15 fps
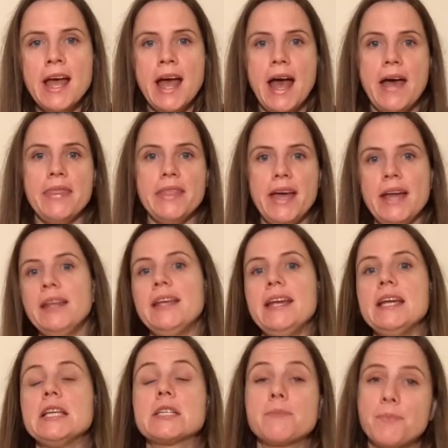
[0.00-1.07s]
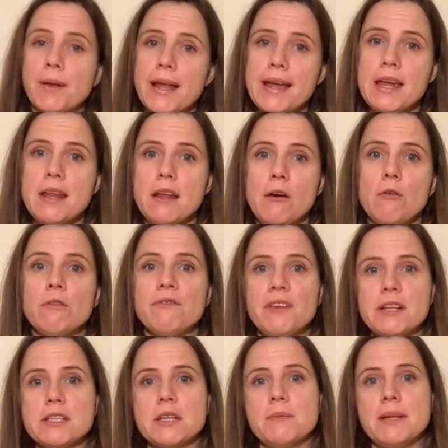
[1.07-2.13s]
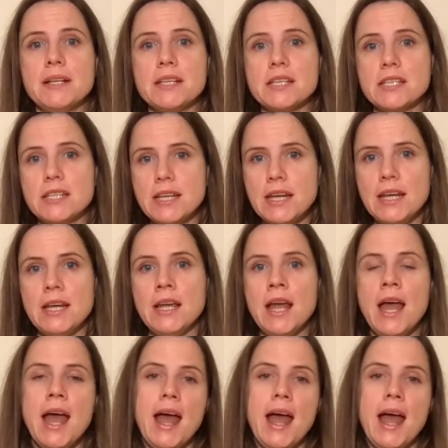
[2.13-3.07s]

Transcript: and that is plain old vitamin C,